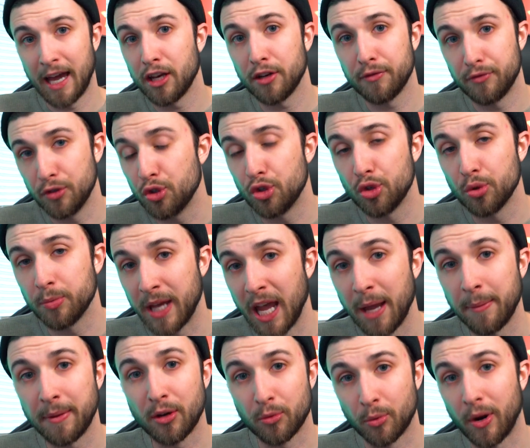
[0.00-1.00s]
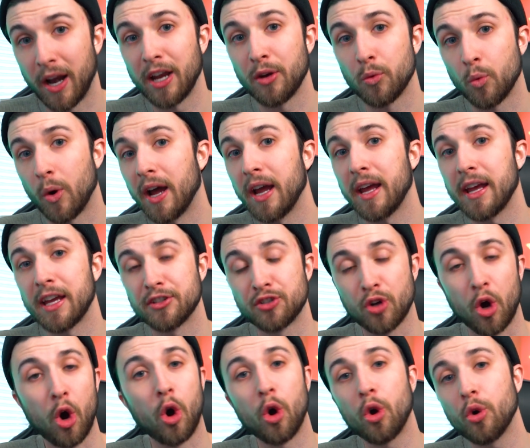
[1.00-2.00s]
Head of YouTube Gaming Ryan Wyatt has
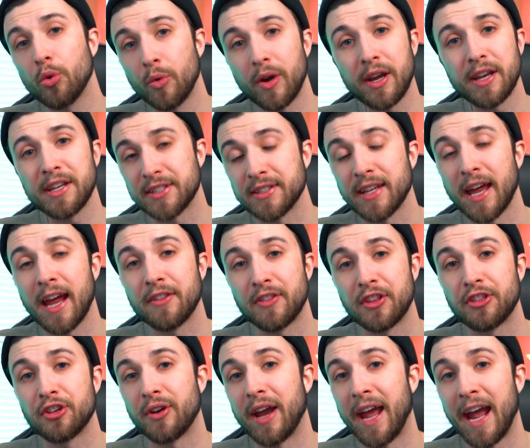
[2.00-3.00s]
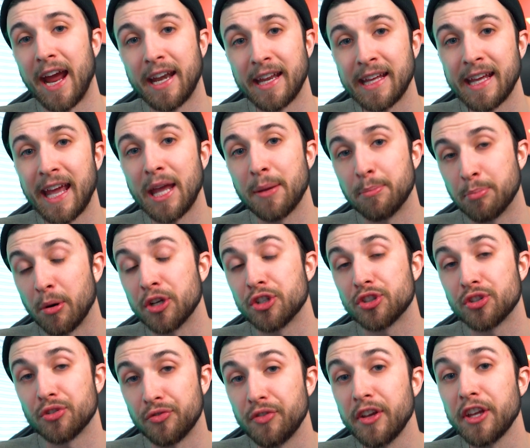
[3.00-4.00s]
already said that they're adding a
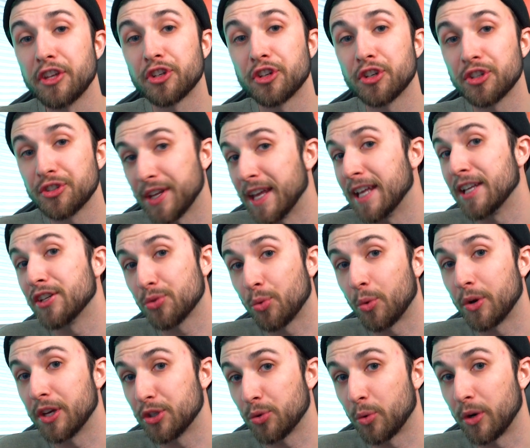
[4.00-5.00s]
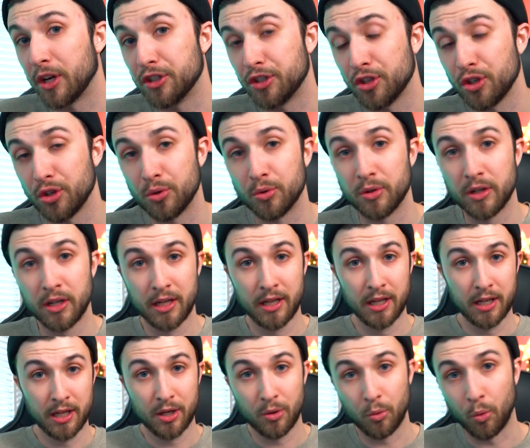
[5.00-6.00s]
bunch of features in 2022.
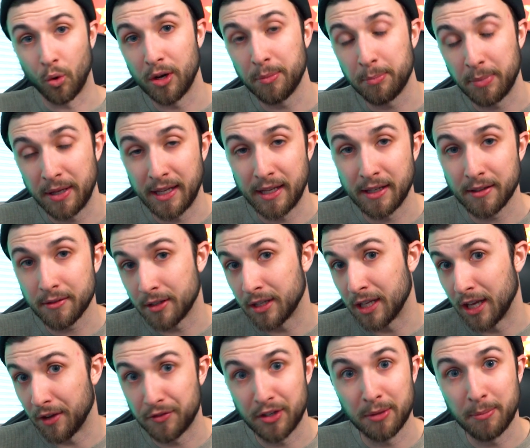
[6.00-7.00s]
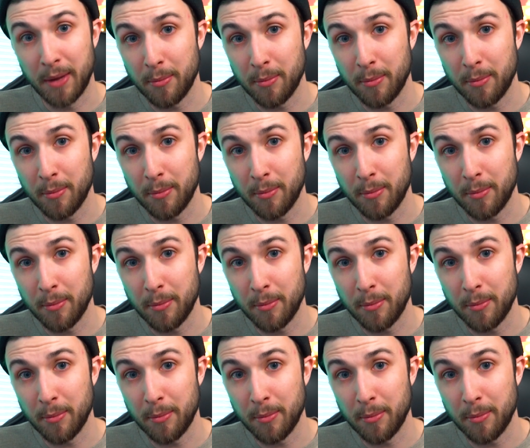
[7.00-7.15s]
One being gifted